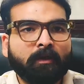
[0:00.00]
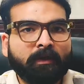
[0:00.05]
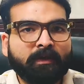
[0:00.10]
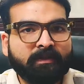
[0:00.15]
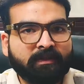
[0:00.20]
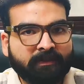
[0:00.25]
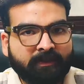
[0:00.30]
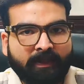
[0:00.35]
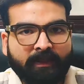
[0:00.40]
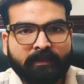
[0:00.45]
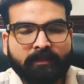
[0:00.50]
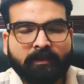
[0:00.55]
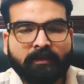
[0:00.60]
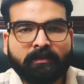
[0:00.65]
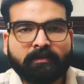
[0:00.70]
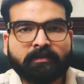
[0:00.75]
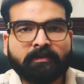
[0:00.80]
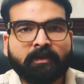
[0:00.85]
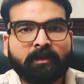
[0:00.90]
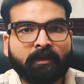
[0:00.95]

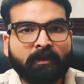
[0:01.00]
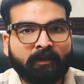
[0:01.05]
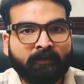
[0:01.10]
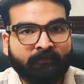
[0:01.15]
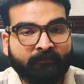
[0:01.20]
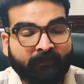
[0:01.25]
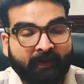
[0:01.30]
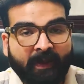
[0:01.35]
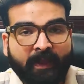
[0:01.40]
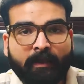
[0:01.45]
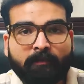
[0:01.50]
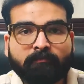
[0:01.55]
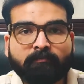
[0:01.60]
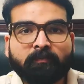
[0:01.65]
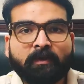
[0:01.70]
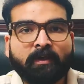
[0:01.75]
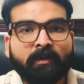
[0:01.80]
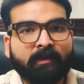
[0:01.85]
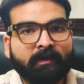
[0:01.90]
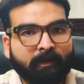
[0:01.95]
status,
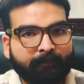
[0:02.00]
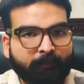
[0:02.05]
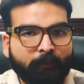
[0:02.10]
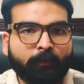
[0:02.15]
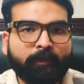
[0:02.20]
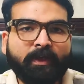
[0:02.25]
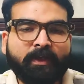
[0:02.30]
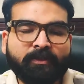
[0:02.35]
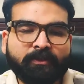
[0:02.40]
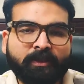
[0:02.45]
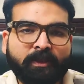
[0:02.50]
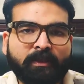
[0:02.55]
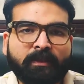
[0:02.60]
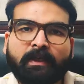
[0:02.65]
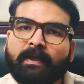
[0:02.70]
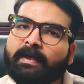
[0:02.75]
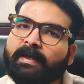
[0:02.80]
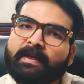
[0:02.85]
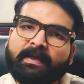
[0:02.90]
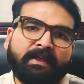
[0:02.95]
fame,
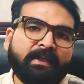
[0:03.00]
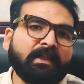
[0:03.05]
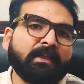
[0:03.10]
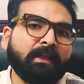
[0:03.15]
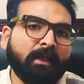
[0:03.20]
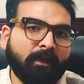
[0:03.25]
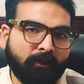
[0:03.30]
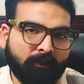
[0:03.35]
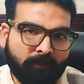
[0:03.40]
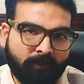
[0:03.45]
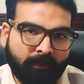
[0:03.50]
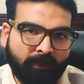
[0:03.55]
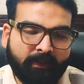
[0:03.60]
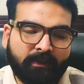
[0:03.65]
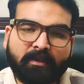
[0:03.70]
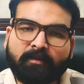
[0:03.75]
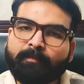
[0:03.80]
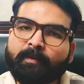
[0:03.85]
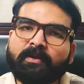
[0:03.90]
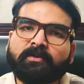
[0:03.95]
reputation, anything.
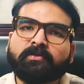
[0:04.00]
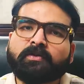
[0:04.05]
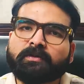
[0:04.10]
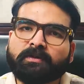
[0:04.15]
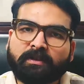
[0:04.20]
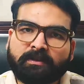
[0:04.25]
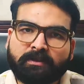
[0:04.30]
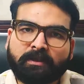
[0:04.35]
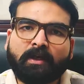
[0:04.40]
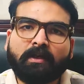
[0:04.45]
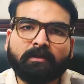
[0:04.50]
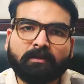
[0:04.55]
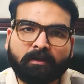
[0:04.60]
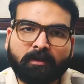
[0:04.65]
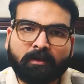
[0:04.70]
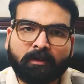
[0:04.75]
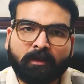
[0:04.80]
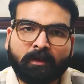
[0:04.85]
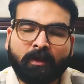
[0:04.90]
It depends on the chart.